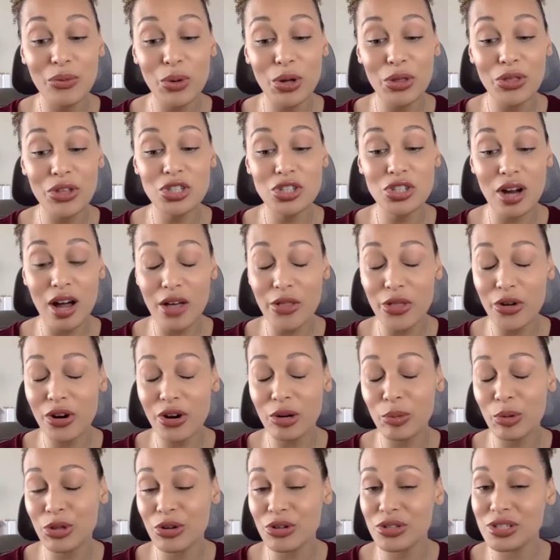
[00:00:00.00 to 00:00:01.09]
with each other and
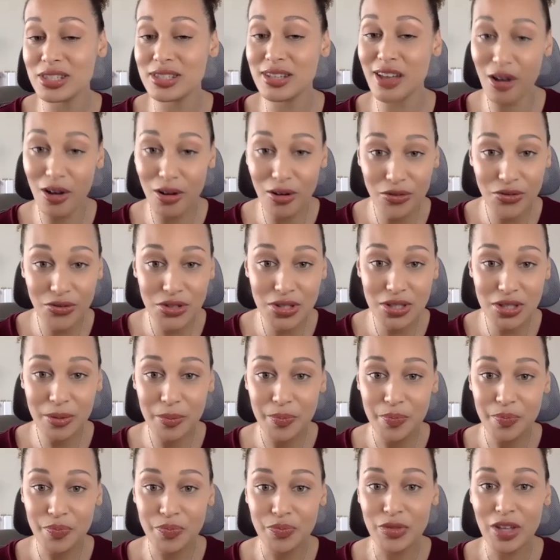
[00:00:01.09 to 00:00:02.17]
with ourselves
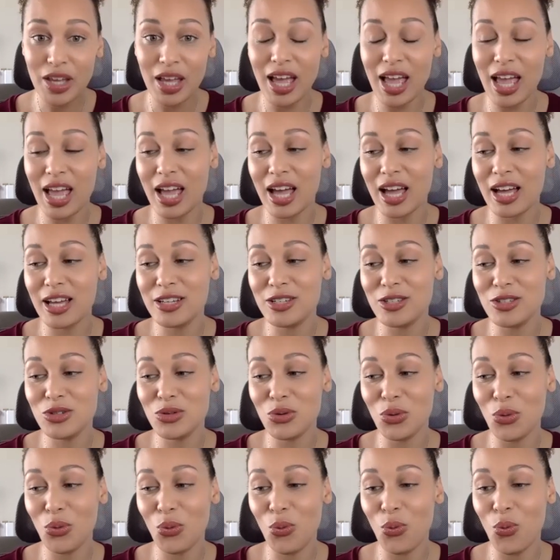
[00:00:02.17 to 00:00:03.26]
and
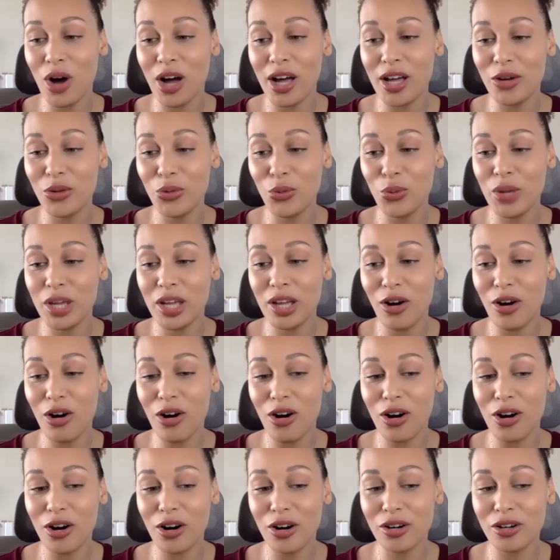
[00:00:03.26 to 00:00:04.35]
what we
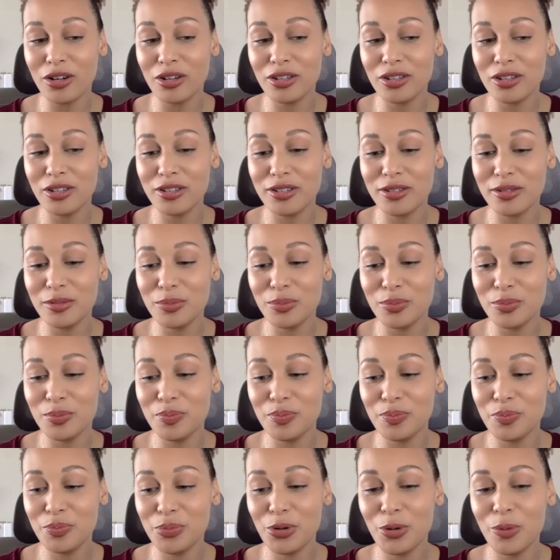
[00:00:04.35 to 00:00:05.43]
are
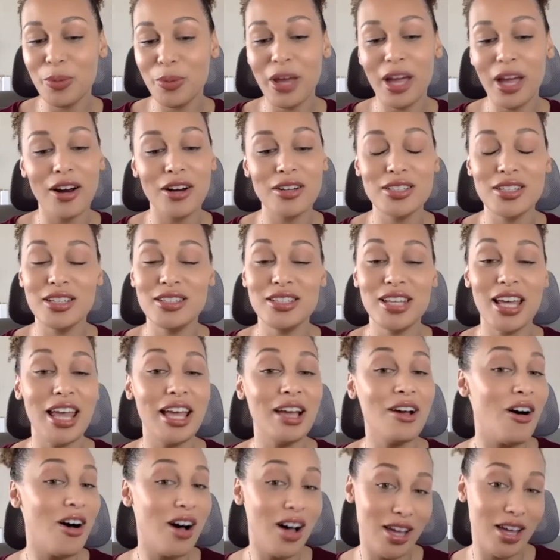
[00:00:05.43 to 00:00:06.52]
prepared to take
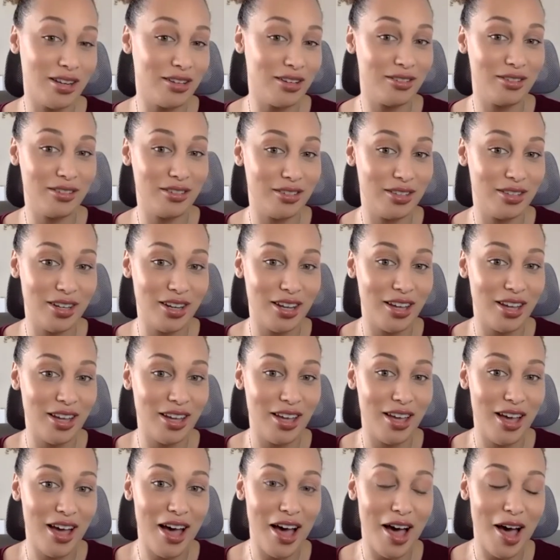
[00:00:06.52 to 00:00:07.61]

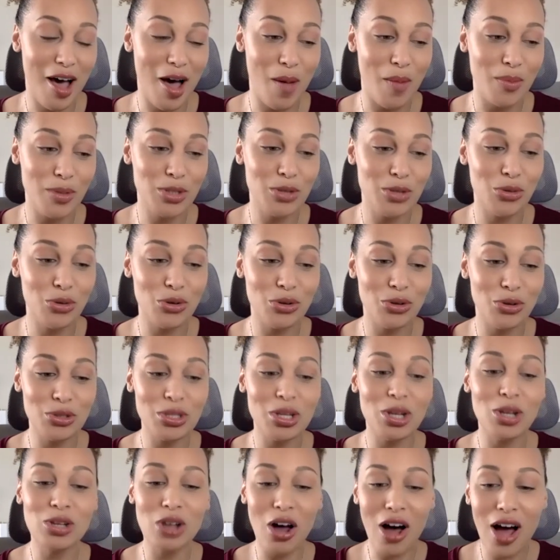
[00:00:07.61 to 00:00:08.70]
on. So there's a
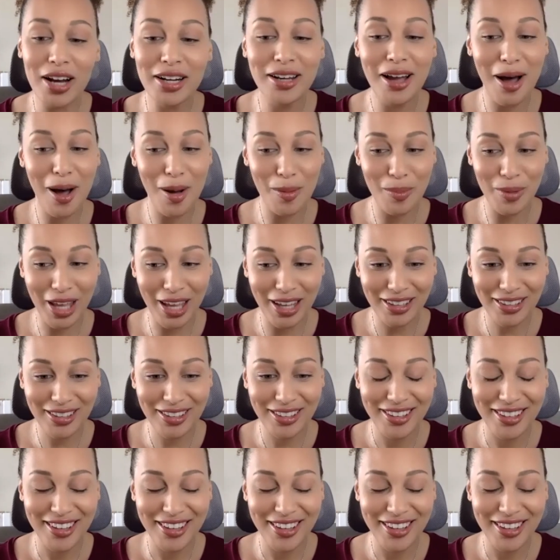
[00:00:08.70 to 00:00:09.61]
lot coming.